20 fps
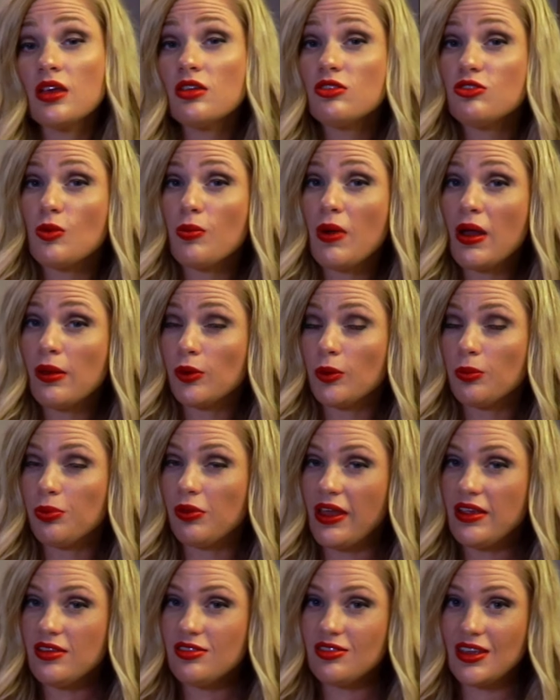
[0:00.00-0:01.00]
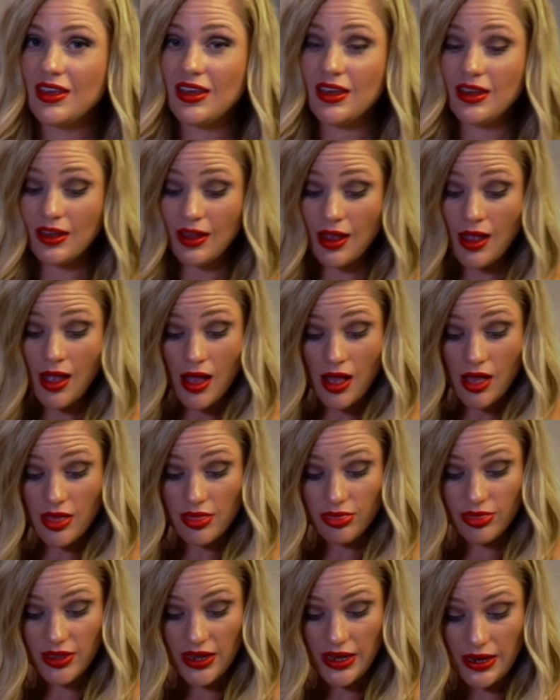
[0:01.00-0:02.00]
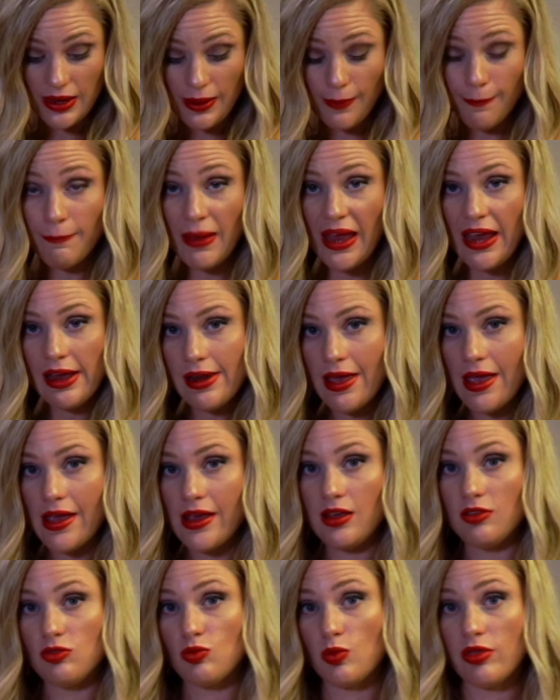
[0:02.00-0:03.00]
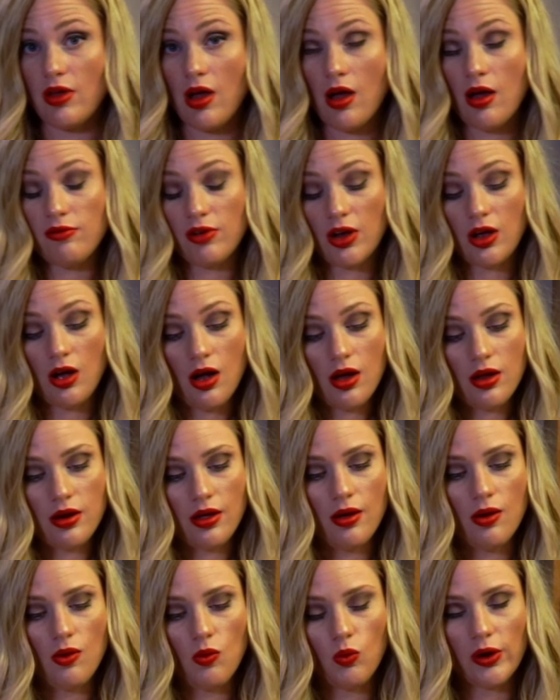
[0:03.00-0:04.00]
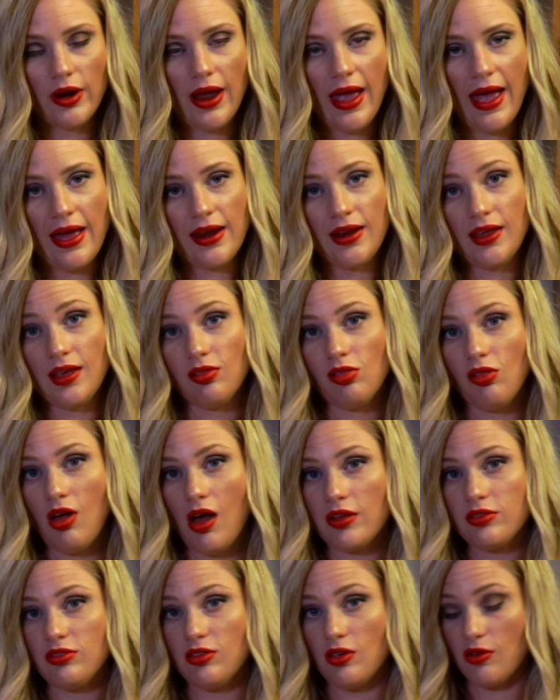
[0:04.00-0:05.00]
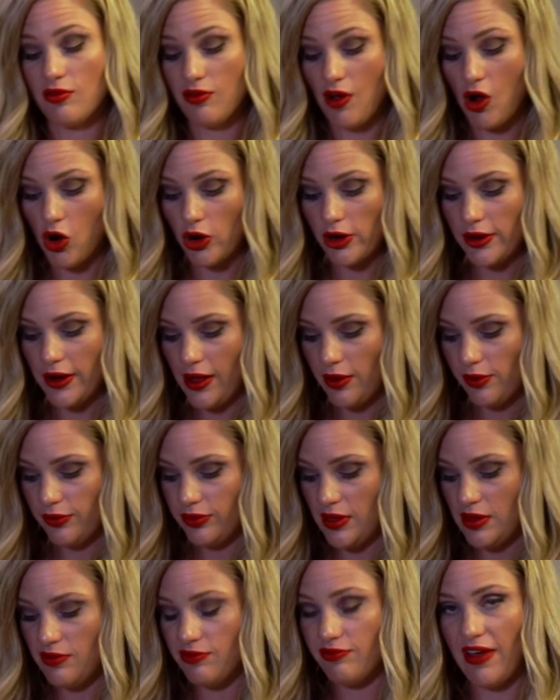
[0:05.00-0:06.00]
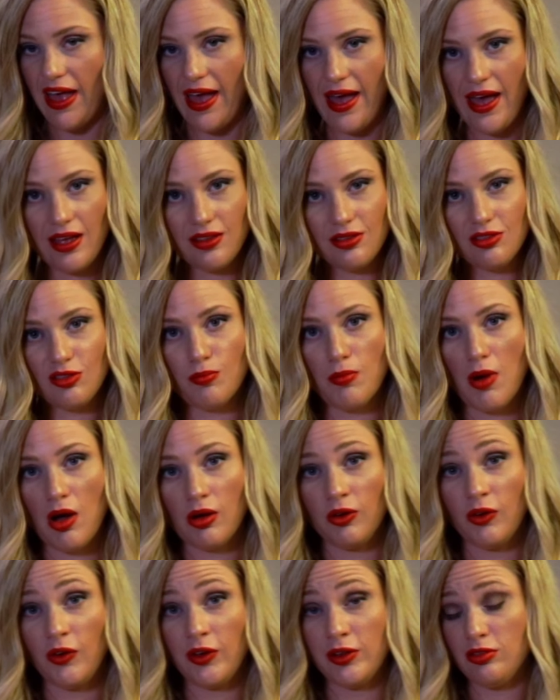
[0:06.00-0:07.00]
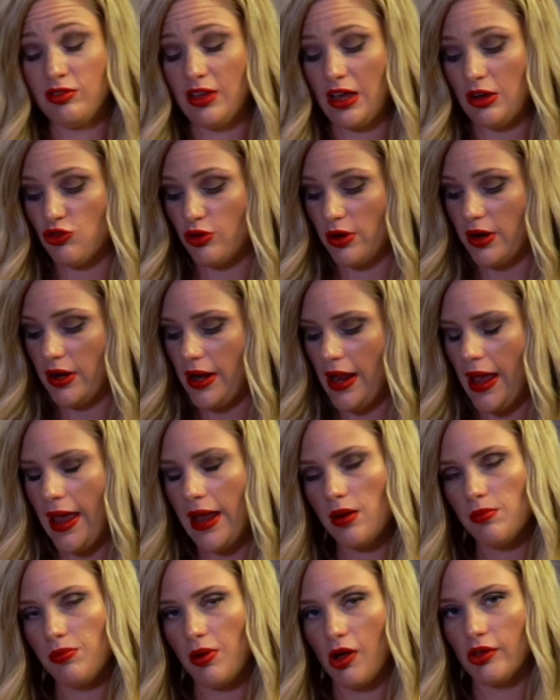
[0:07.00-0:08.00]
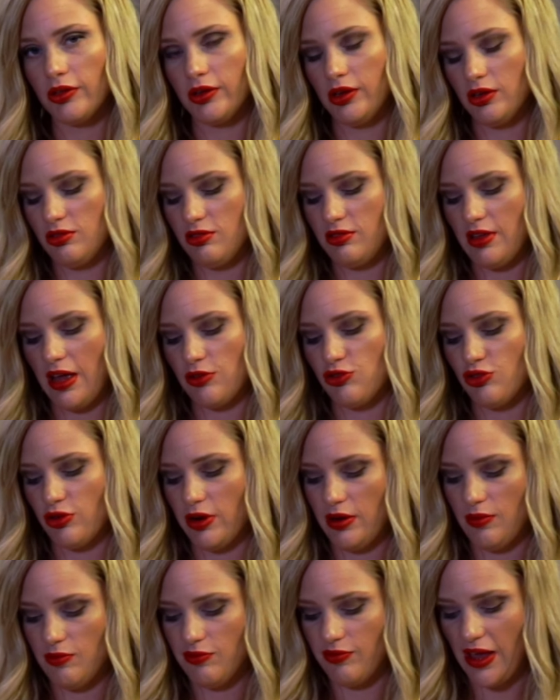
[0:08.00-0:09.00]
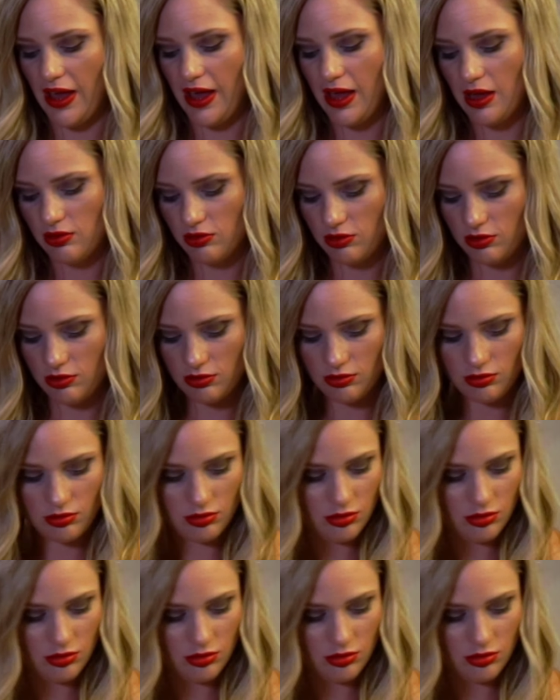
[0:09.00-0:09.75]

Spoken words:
So by replacing the mayonnaise with avocado, we're adding lots of heart-healthy fats, monounsaturated and polyunsaturated fats,